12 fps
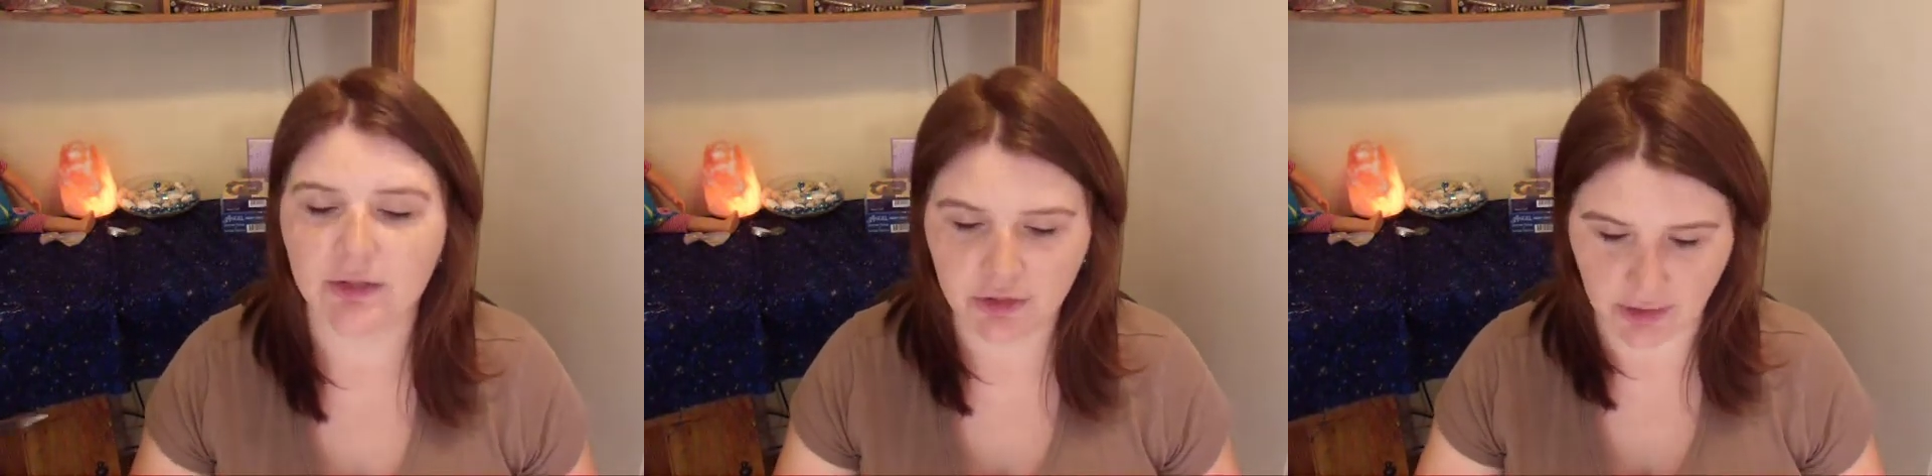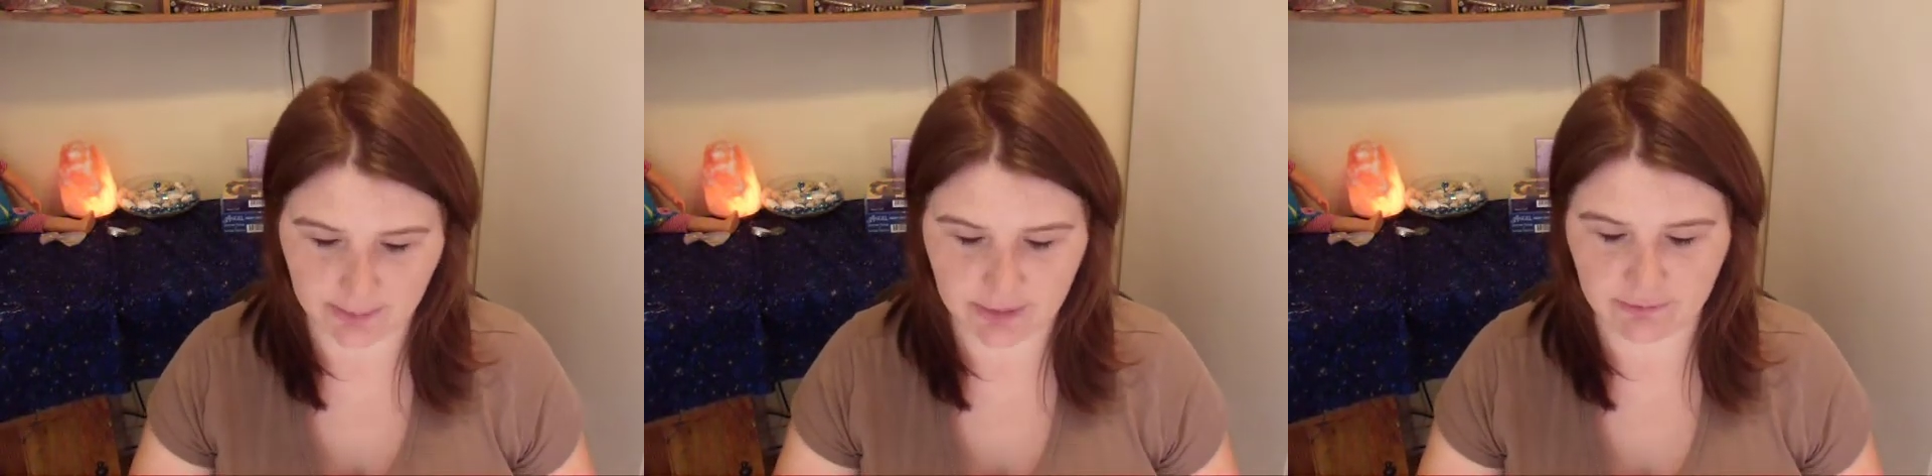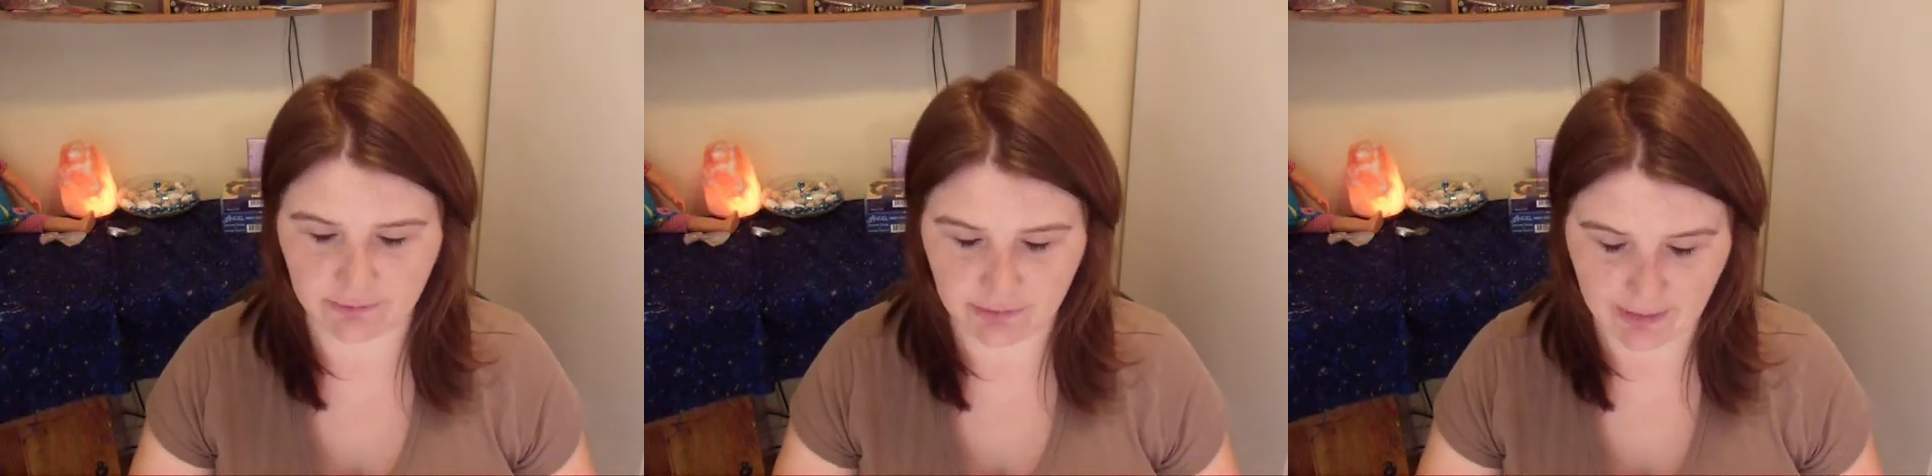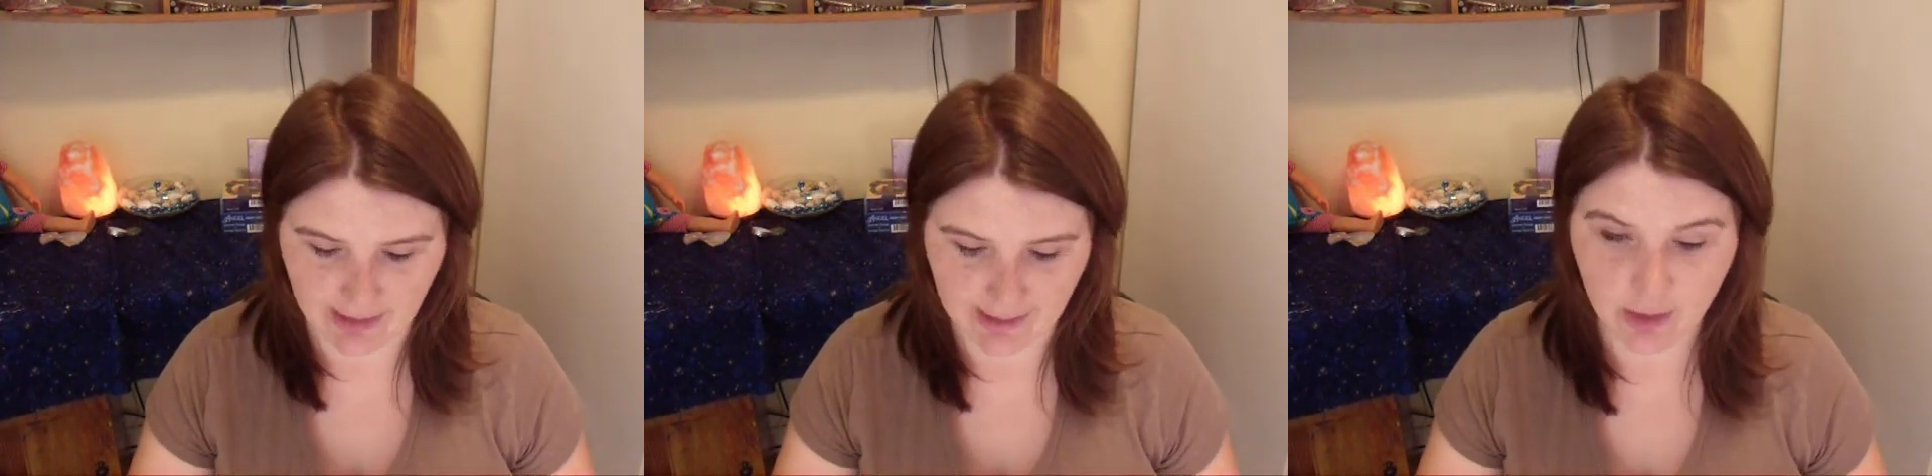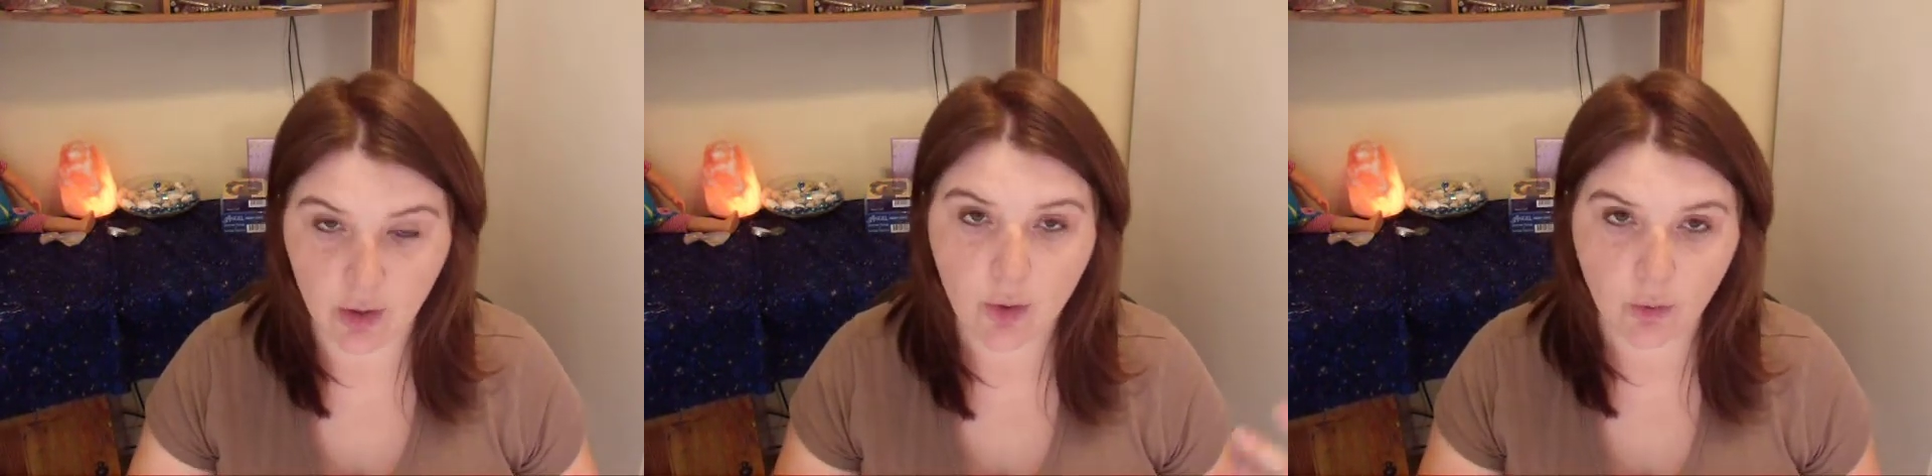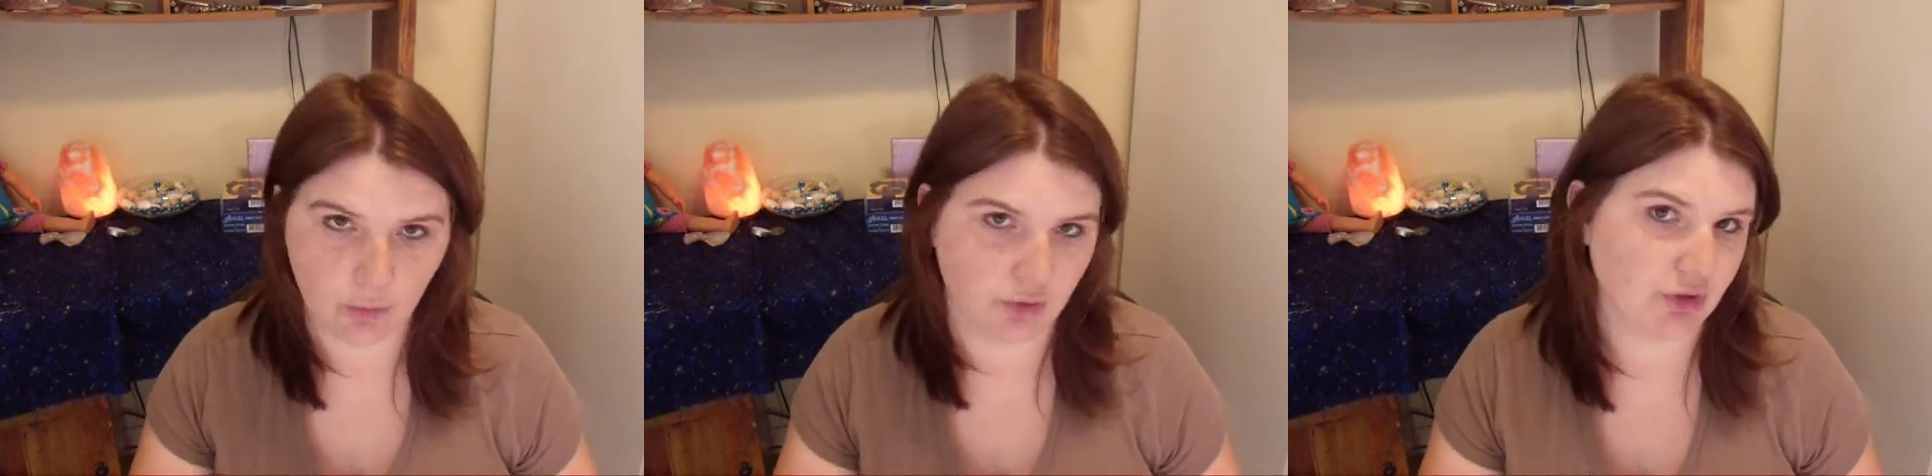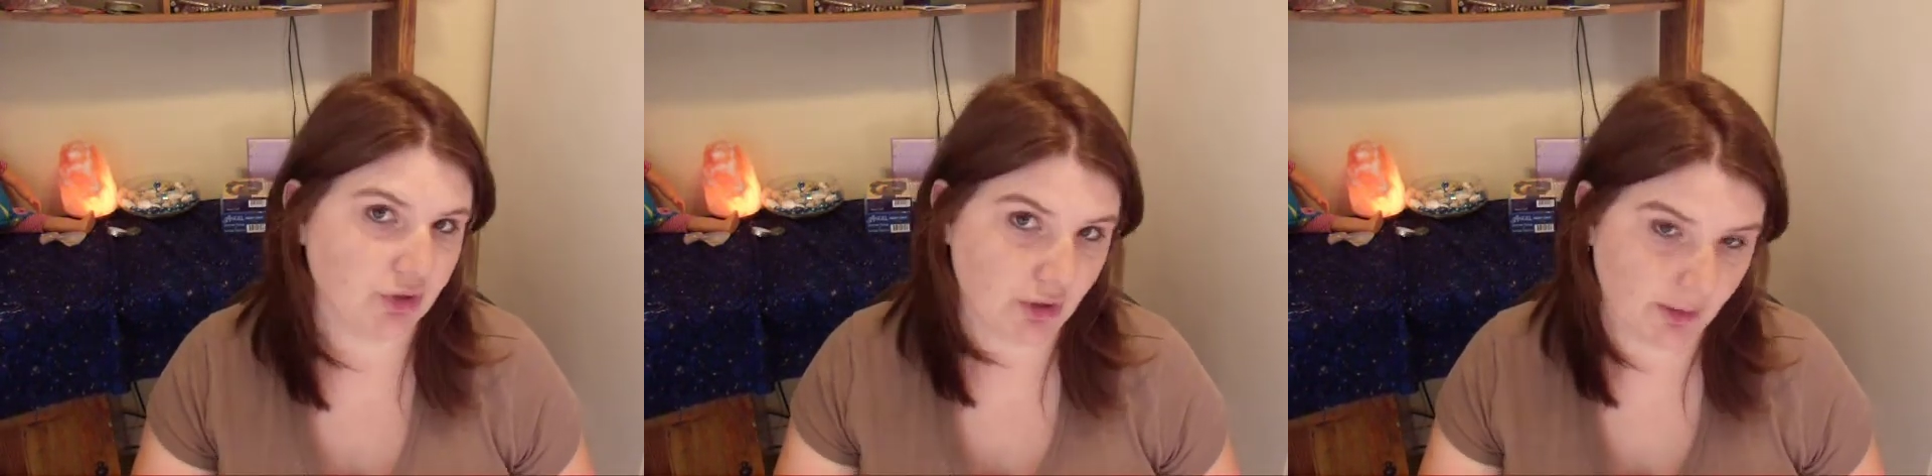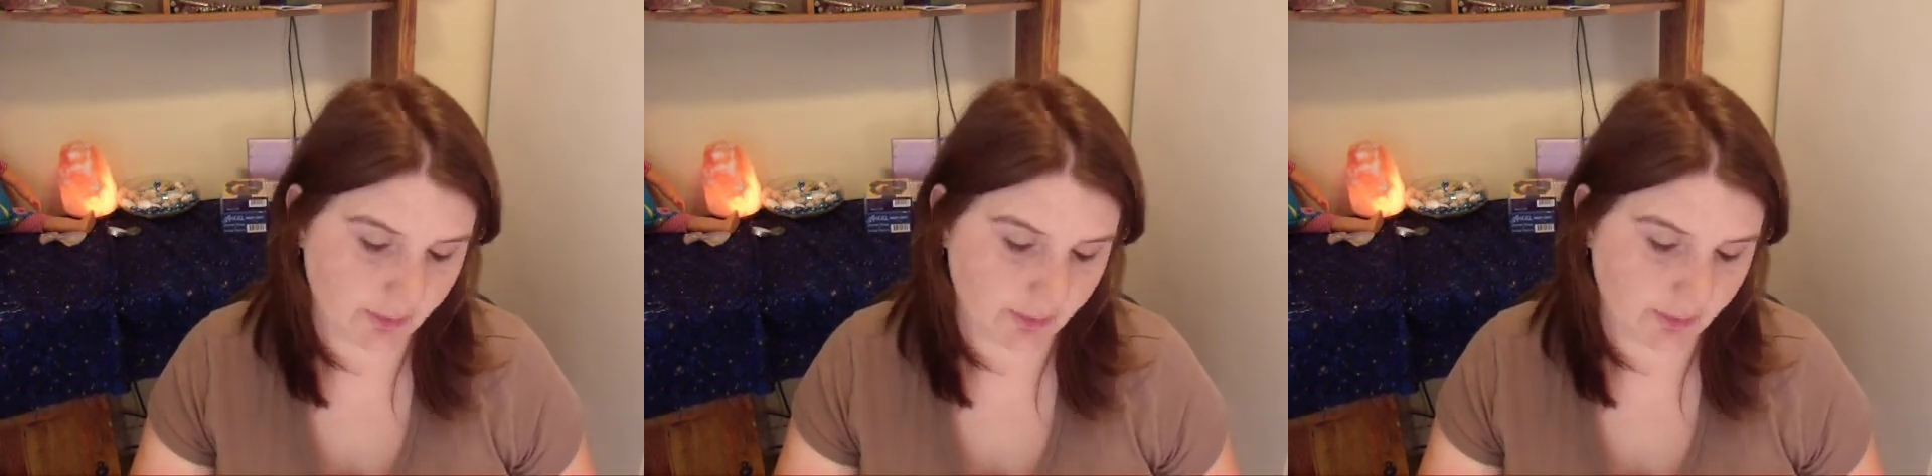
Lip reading: job interview at, or just job